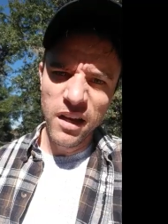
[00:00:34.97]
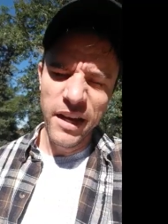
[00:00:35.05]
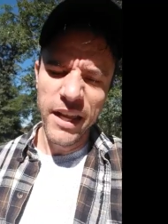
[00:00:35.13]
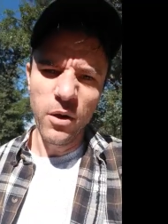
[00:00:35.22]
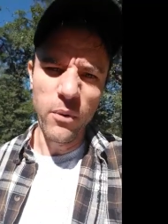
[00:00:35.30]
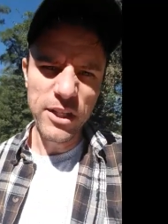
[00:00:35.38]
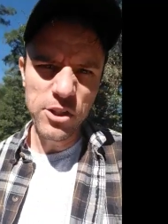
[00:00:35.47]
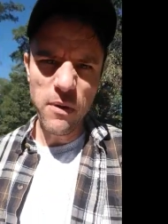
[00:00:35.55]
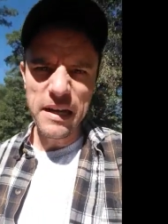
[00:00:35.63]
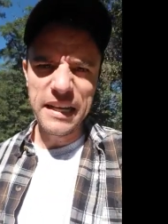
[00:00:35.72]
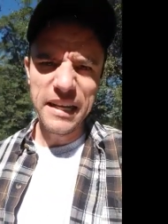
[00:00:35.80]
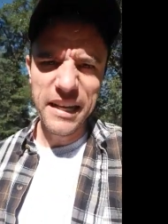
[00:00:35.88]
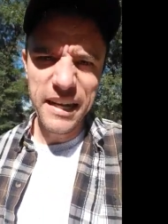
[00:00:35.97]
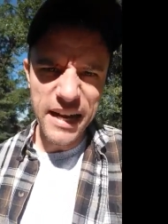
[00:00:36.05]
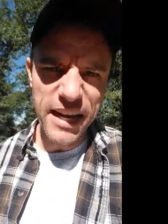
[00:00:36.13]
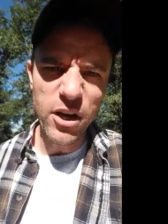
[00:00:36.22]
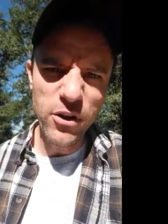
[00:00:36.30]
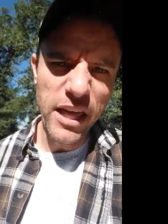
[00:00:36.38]
Anyway, so I get in and I
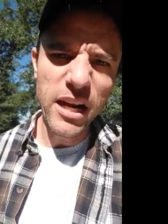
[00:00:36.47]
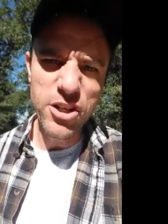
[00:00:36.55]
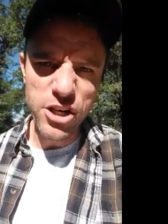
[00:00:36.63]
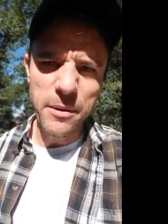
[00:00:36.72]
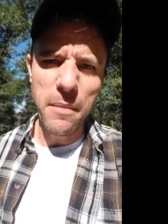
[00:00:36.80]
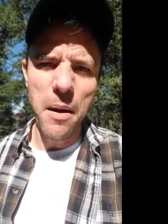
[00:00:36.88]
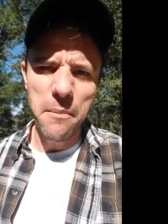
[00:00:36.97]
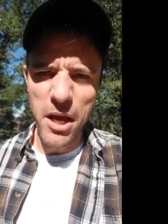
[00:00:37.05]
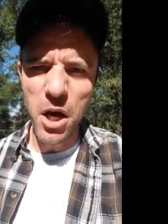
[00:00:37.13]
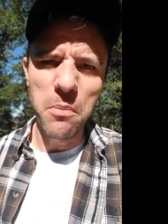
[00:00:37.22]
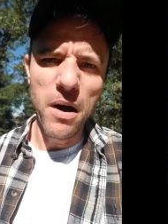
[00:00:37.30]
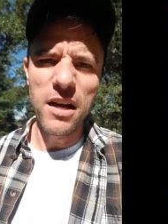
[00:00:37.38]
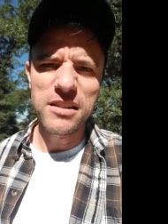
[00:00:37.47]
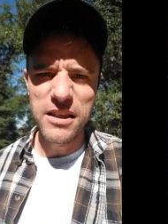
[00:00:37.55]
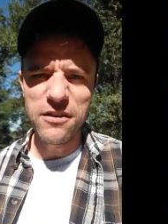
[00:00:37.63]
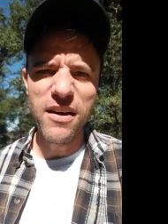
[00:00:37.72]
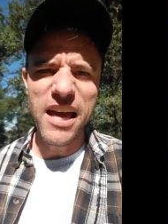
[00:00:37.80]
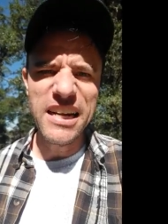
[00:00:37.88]
go down and check my mailbox and
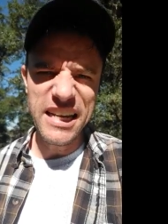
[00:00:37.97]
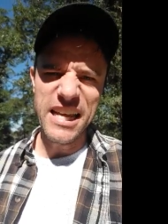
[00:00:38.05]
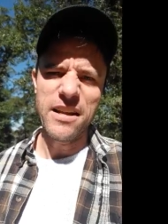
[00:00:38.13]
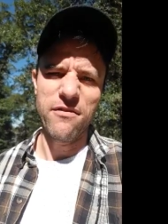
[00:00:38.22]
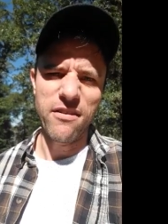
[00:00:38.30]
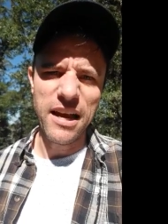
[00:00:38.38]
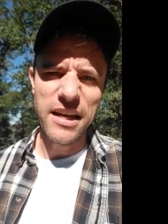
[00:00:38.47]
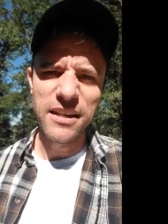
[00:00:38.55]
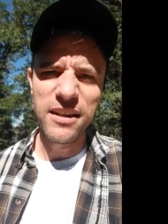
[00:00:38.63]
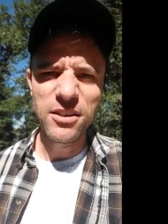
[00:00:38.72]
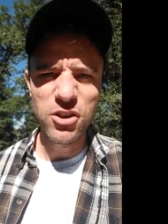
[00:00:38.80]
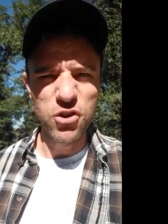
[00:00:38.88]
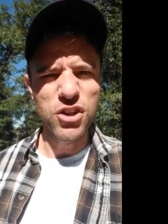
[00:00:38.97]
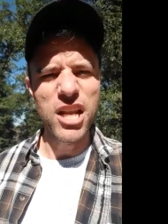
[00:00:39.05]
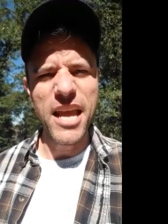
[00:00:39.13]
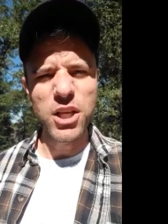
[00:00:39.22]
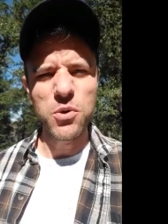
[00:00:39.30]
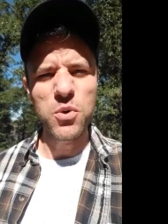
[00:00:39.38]
find an invite to the
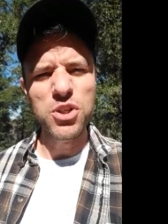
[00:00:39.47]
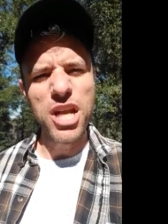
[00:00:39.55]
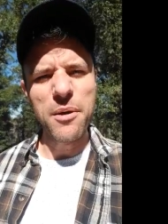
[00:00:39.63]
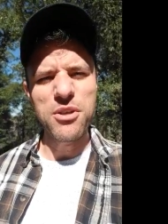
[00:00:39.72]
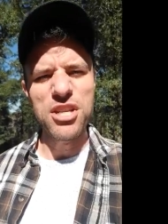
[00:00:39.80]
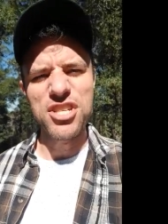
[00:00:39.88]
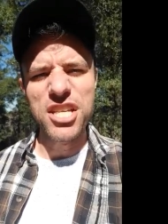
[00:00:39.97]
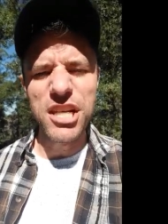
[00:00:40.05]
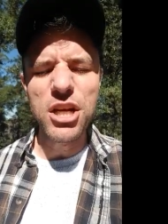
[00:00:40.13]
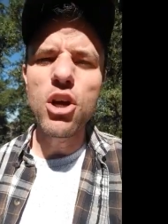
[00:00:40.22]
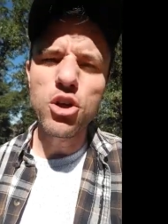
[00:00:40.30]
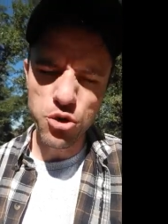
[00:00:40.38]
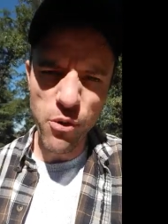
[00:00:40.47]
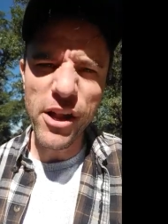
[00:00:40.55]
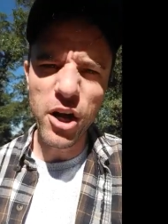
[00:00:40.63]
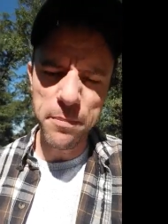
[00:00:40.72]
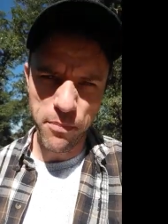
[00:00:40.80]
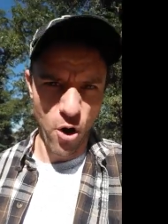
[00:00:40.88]
Daniel W.T.
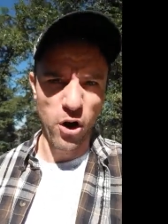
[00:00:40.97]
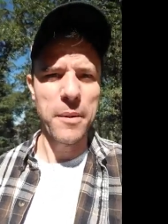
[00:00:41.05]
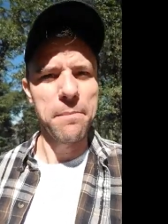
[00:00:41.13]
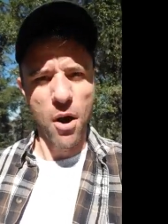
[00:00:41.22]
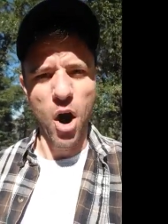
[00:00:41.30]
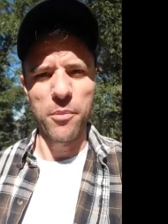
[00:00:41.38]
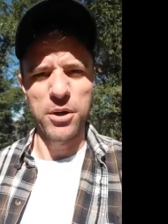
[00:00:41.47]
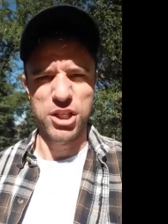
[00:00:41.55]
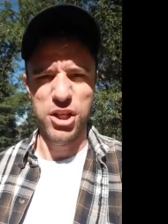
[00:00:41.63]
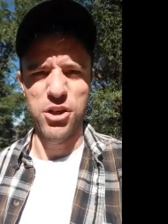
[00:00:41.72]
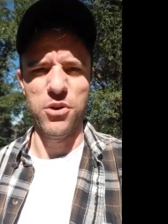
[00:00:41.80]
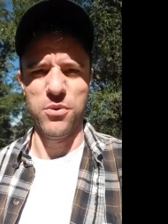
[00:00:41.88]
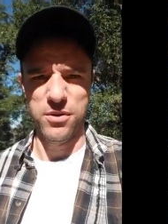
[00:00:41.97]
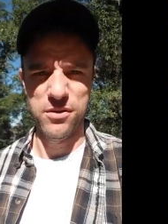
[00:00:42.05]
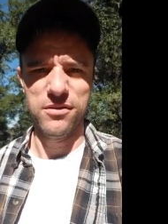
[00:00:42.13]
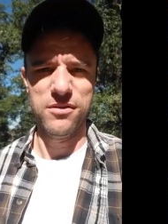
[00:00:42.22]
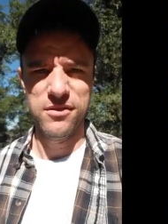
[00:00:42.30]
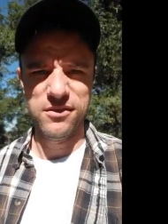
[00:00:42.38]
Trailer Park Barbecue.
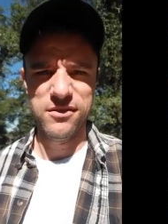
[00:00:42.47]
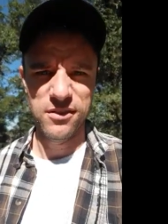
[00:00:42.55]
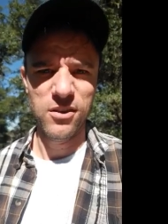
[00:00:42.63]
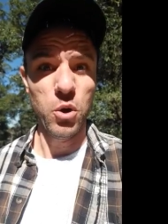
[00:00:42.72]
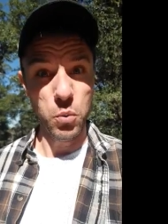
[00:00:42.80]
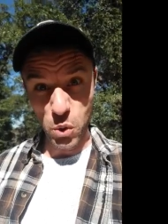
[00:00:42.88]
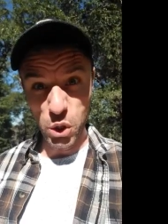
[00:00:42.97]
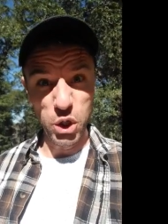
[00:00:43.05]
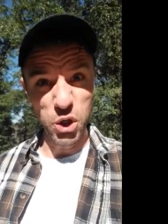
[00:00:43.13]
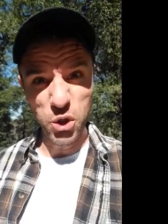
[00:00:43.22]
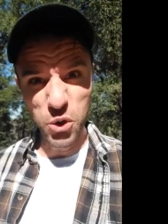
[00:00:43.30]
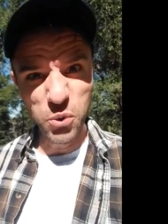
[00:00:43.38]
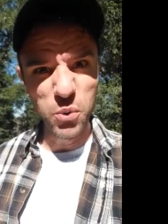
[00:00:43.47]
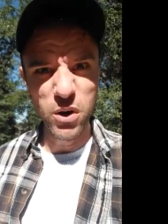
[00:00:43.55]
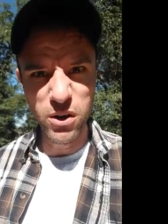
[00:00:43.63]
Woo!